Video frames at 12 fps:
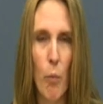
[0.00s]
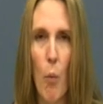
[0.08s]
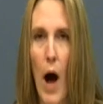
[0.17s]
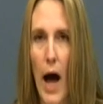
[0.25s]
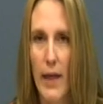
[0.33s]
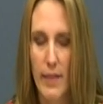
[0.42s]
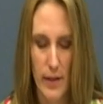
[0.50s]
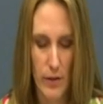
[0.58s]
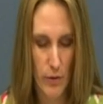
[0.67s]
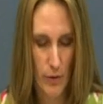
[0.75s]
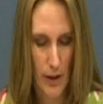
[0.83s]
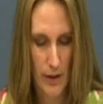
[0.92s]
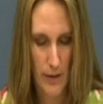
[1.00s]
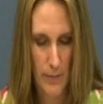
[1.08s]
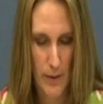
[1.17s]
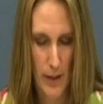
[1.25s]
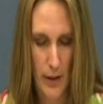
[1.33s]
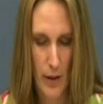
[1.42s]
why they donated
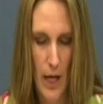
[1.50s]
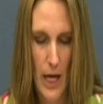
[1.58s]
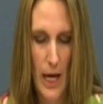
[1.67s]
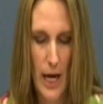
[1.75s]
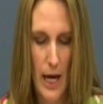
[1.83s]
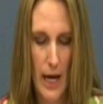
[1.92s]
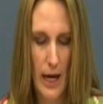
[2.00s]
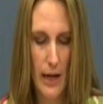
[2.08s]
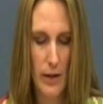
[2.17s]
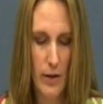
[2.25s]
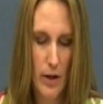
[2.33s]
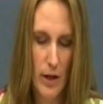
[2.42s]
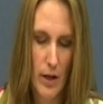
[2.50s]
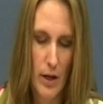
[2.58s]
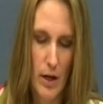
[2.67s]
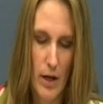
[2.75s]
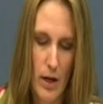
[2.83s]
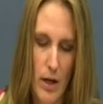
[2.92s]
the money, and
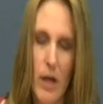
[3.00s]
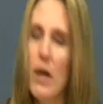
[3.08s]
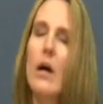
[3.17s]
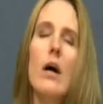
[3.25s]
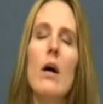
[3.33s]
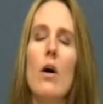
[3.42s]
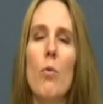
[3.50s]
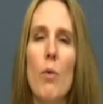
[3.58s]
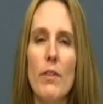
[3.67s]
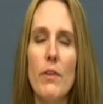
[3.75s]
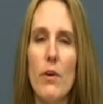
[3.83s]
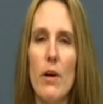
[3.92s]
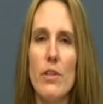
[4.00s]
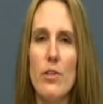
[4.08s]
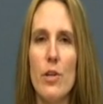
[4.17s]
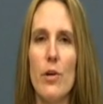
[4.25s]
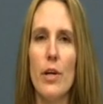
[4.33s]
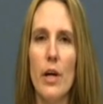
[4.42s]
what the
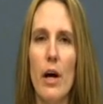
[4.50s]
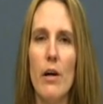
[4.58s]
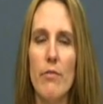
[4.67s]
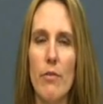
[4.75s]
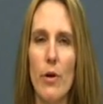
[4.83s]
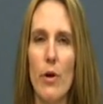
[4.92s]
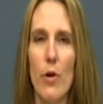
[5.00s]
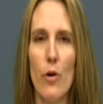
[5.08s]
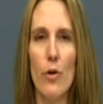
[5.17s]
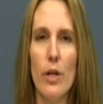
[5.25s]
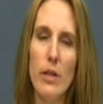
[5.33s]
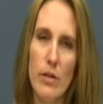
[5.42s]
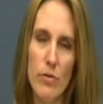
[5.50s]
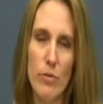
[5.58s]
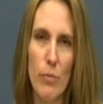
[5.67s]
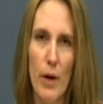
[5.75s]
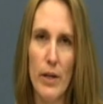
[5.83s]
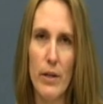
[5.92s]
criteria are for earning
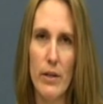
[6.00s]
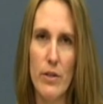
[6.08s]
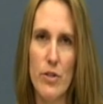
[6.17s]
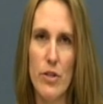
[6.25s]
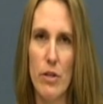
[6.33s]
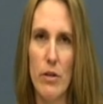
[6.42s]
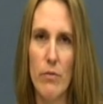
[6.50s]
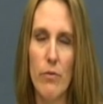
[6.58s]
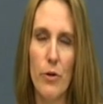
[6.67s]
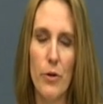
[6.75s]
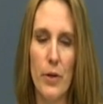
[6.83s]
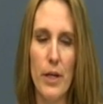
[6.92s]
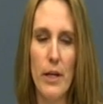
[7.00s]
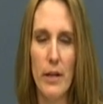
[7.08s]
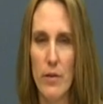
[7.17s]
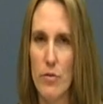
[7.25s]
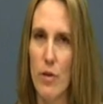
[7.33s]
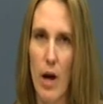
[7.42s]
this recognition, for
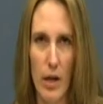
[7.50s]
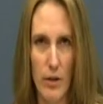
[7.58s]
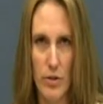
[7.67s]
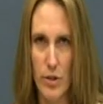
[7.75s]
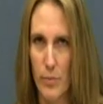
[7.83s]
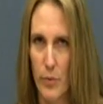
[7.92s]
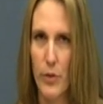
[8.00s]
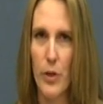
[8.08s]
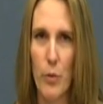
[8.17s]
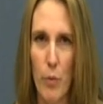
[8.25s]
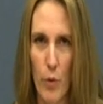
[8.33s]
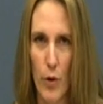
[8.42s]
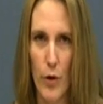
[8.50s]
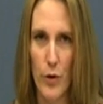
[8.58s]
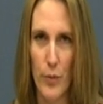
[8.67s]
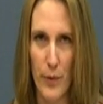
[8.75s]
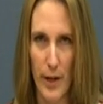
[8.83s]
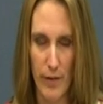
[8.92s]
getting the scholarship or the
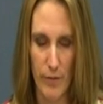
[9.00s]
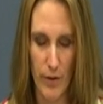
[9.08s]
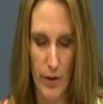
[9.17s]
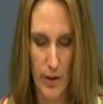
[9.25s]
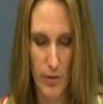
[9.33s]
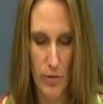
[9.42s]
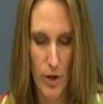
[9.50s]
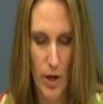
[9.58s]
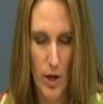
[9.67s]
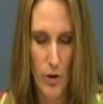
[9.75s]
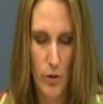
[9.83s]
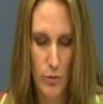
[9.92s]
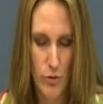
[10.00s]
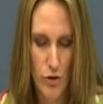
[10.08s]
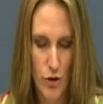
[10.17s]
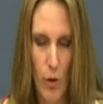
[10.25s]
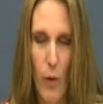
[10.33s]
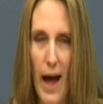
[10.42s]
award or whatever it is. You
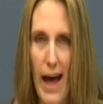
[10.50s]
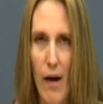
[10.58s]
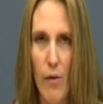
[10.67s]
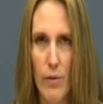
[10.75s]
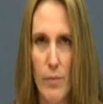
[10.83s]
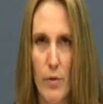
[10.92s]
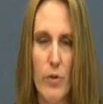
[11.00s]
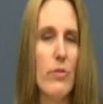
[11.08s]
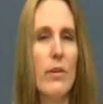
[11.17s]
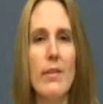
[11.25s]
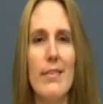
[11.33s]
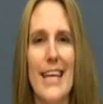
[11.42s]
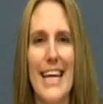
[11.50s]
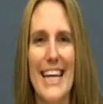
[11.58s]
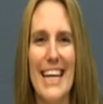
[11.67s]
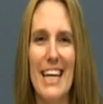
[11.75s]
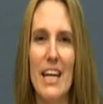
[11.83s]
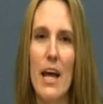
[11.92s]
show how the person that's
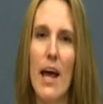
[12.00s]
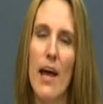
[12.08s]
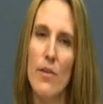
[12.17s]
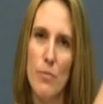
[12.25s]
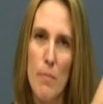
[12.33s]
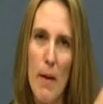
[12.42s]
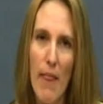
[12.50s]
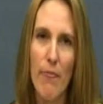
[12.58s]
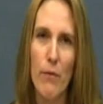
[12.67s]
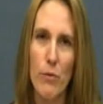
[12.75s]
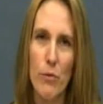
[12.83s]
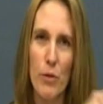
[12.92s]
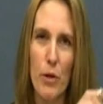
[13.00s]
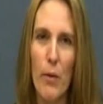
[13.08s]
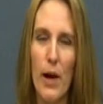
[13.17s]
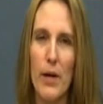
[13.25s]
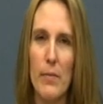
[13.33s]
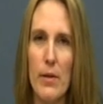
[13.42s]
getting it has met those
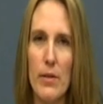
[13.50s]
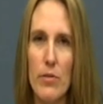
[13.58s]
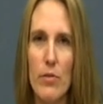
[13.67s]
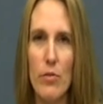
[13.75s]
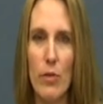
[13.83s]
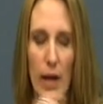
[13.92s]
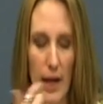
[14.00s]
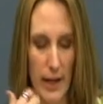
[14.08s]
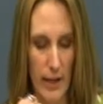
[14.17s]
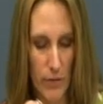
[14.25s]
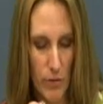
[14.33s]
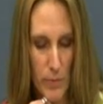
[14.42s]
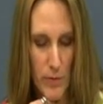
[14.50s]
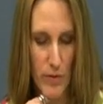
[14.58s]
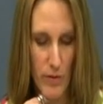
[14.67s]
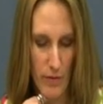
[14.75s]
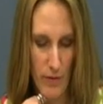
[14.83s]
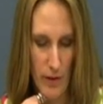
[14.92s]
requirements. So you got to give
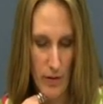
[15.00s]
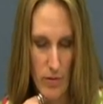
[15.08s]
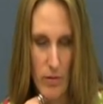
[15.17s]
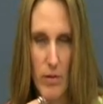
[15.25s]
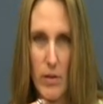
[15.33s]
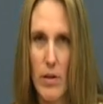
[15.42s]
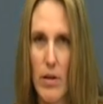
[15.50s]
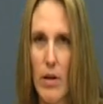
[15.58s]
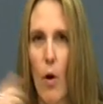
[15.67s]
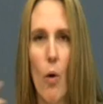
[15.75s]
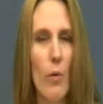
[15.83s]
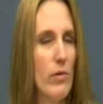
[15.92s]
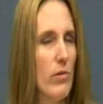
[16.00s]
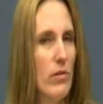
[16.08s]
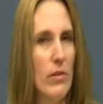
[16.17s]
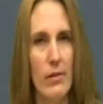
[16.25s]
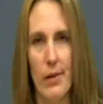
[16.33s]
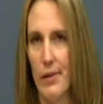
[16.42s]
specifics. Always
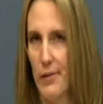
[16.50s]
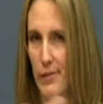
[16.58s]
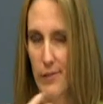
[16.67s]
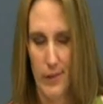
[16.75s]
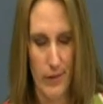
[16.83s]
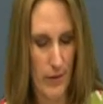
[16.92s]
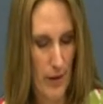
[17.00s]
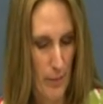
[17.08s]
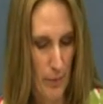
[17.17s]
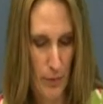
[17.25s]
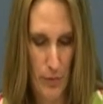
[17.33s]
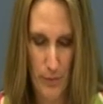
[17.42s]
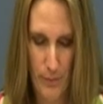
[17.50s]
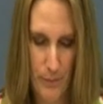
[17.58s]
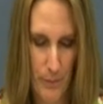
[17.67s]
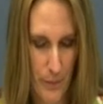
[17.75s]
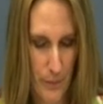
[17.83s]
details and examples.